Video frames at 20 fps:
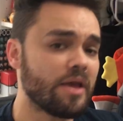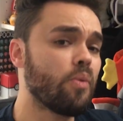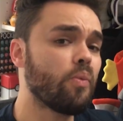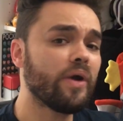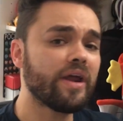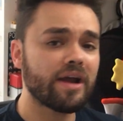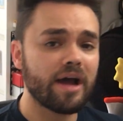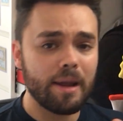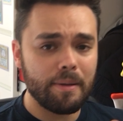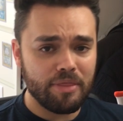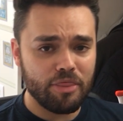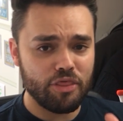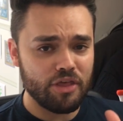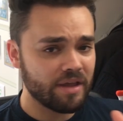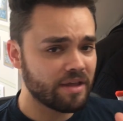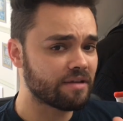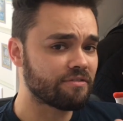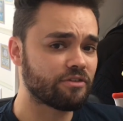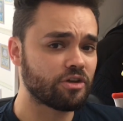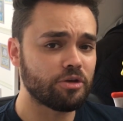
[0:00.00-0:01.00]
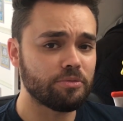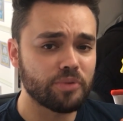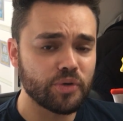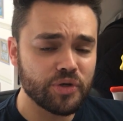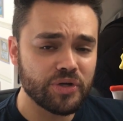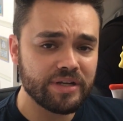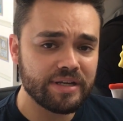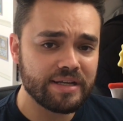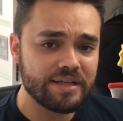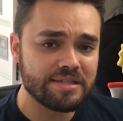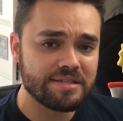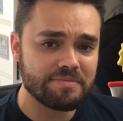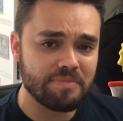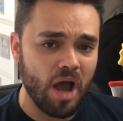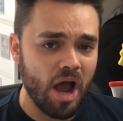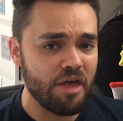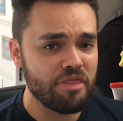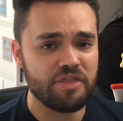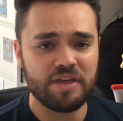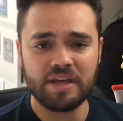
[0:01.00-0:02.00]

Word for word: See, when I think of communities, I